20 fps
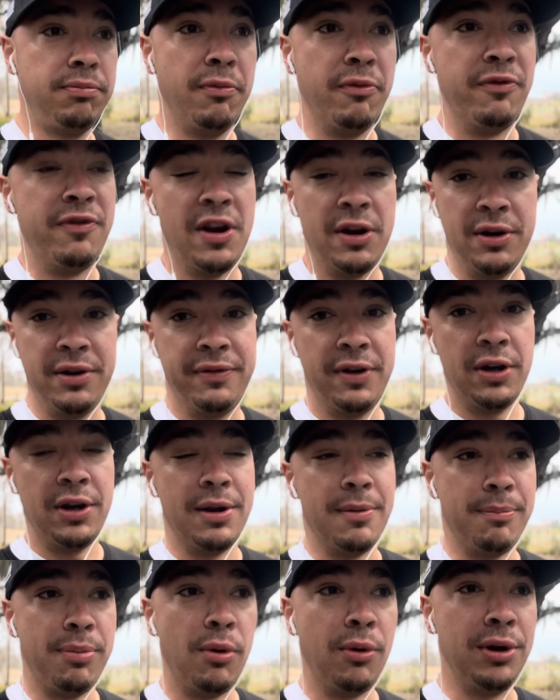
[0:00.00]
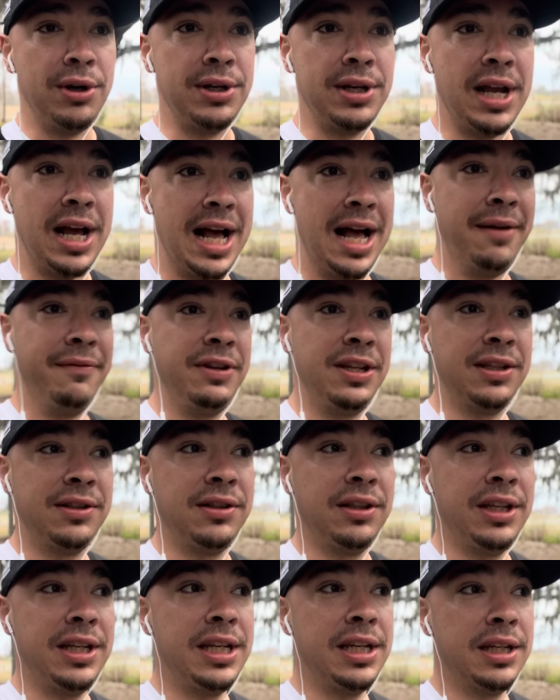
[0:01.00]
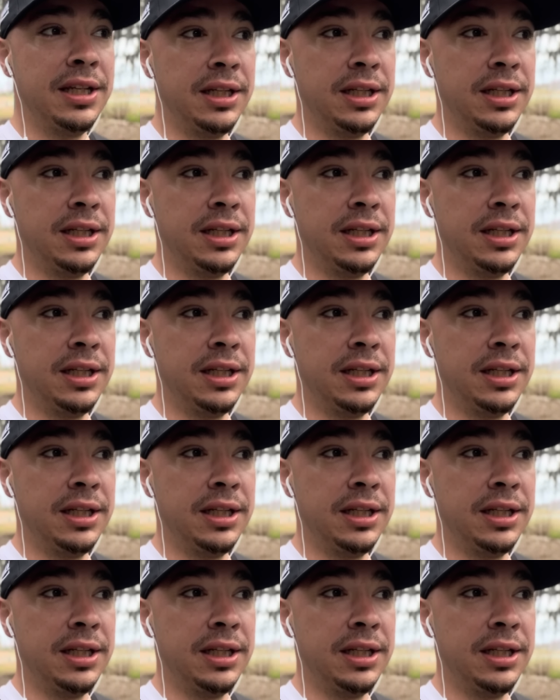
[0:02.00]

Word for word: very, very important, obviously.